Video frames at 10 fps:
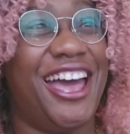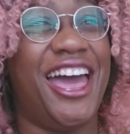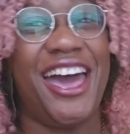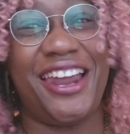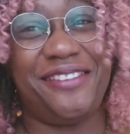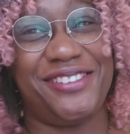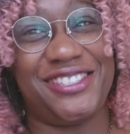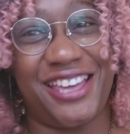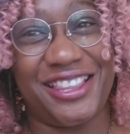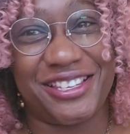and I'm
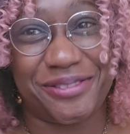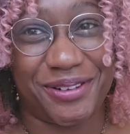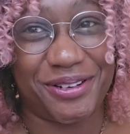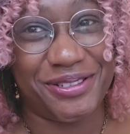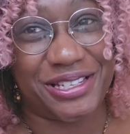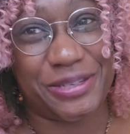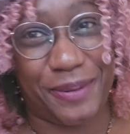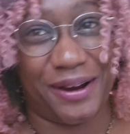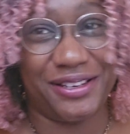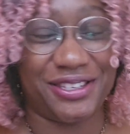just saying this is one who's
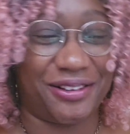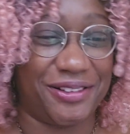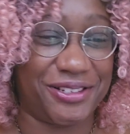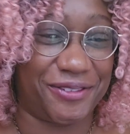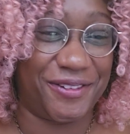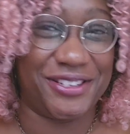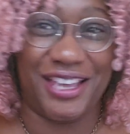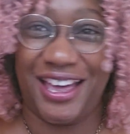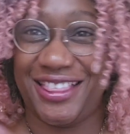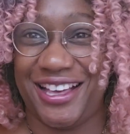experienced the culture
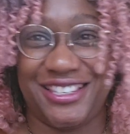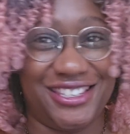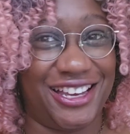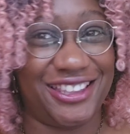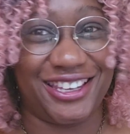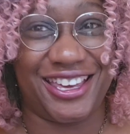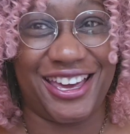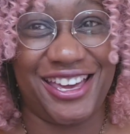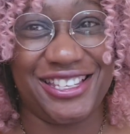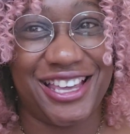firsthand. That's not the
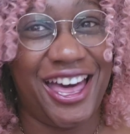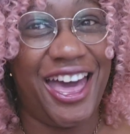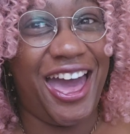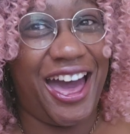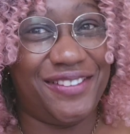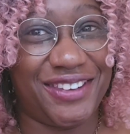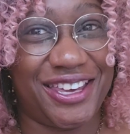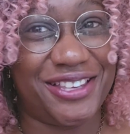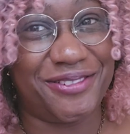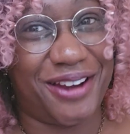case. Half the
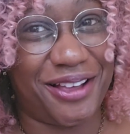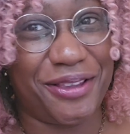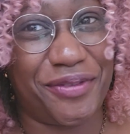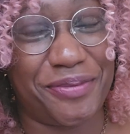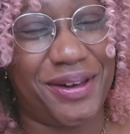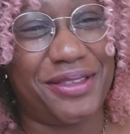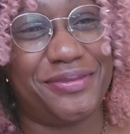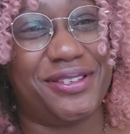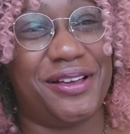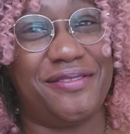kids are not living by
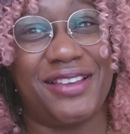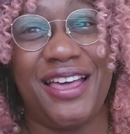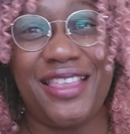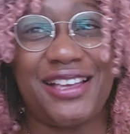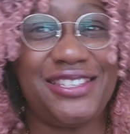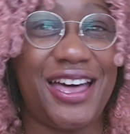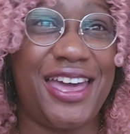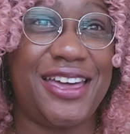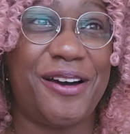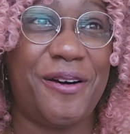themselves. That's
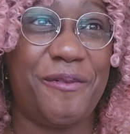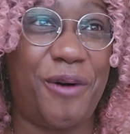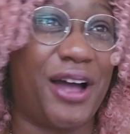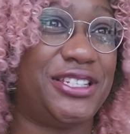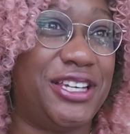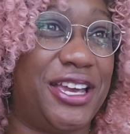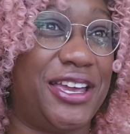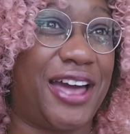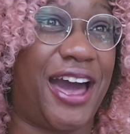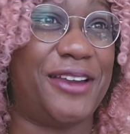like
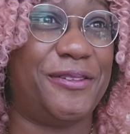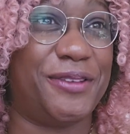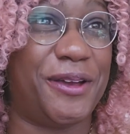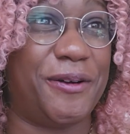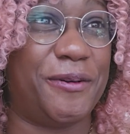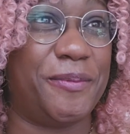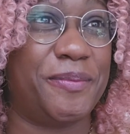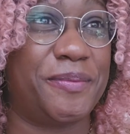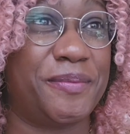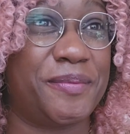watching, I don't know,
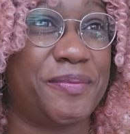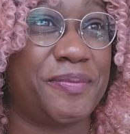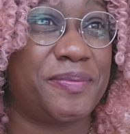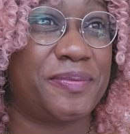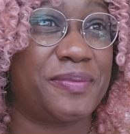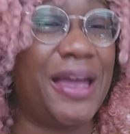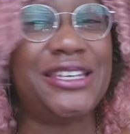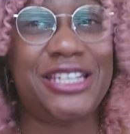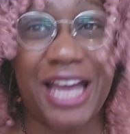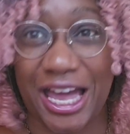a
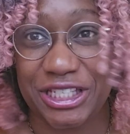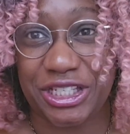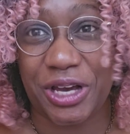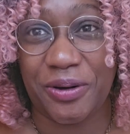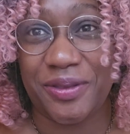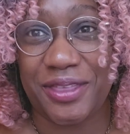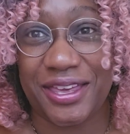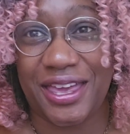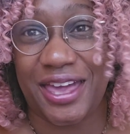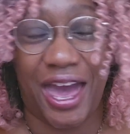G.I. Joe and
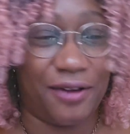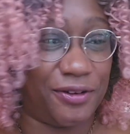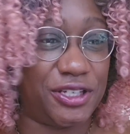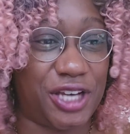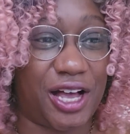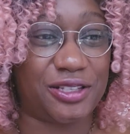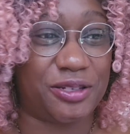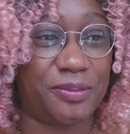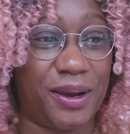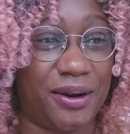thinking every child
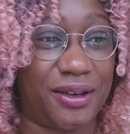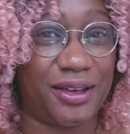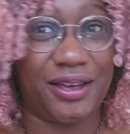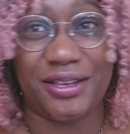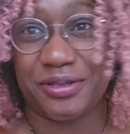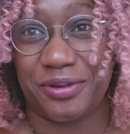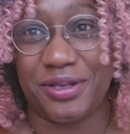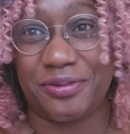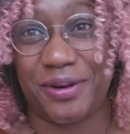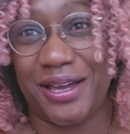in America
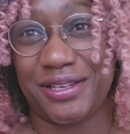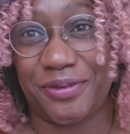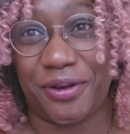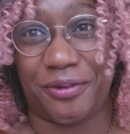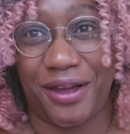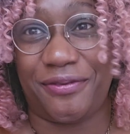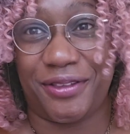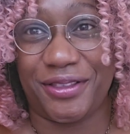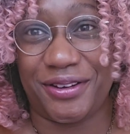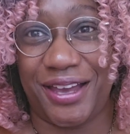is raised with a
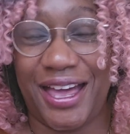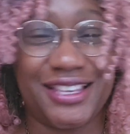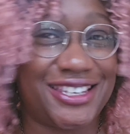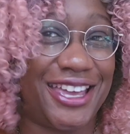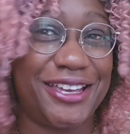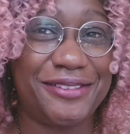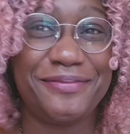rifle in their hands. Like,